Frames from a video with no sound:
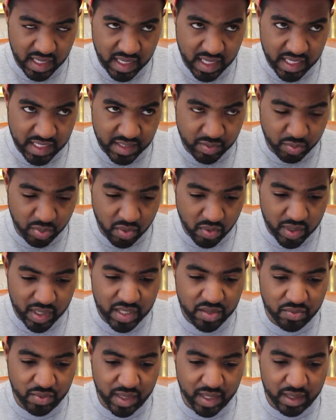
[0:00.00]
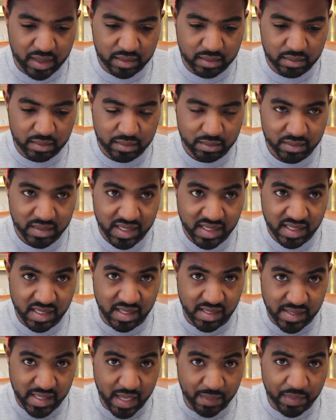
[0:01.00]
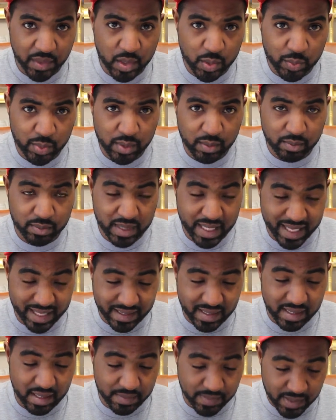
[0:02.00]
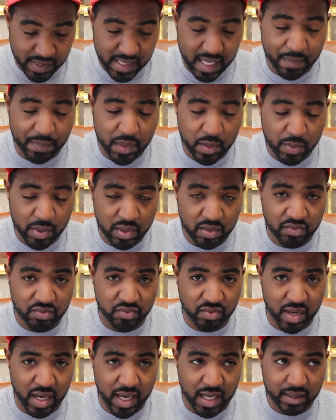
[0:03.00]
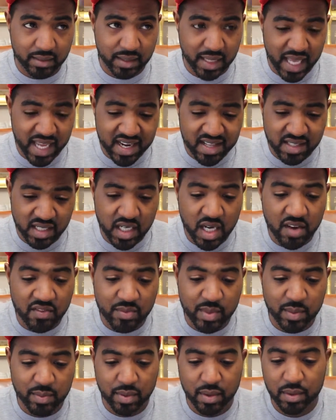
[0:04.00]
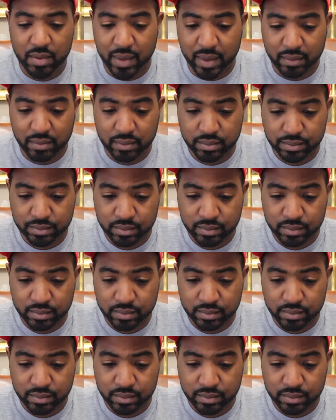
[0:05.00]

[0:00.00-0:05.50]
It's poorly run, susceptible to fraud, and it's a government program.